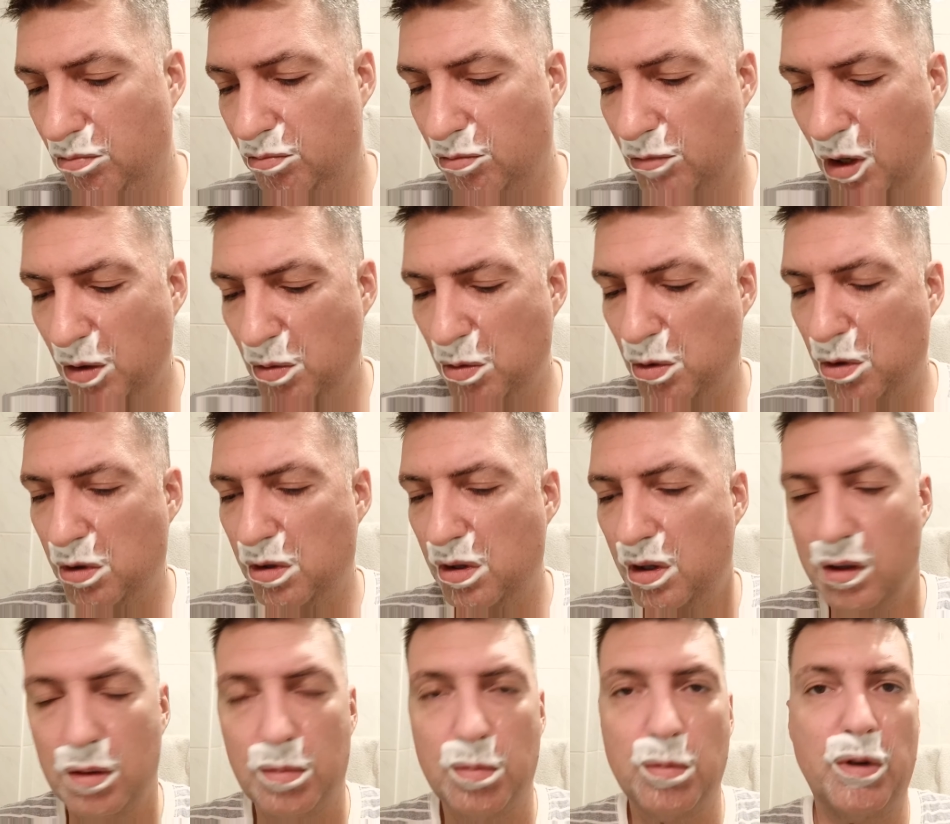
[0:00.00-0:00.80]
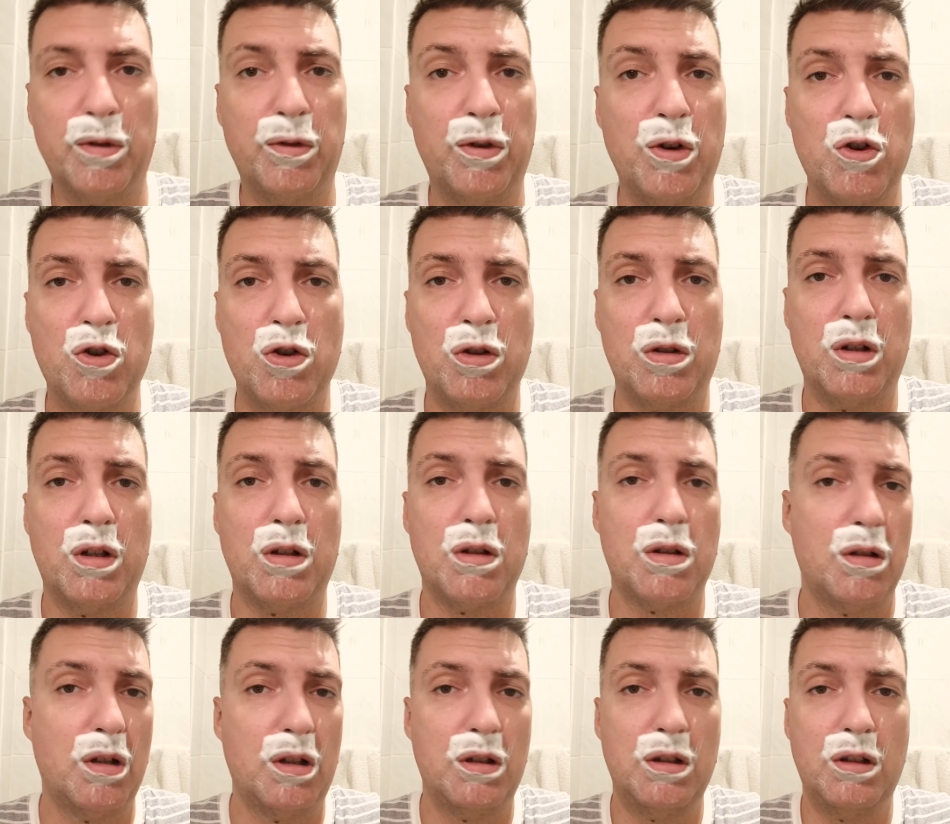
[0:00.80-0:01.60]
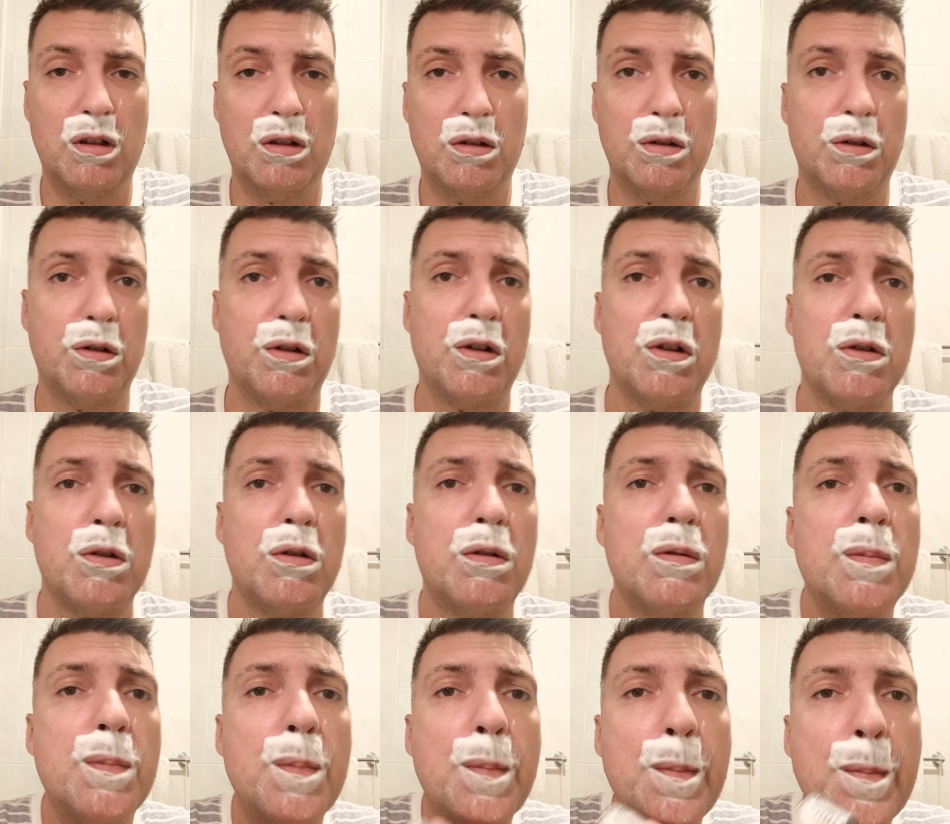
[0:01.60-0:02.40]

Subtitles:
I would say efficient as any other razor.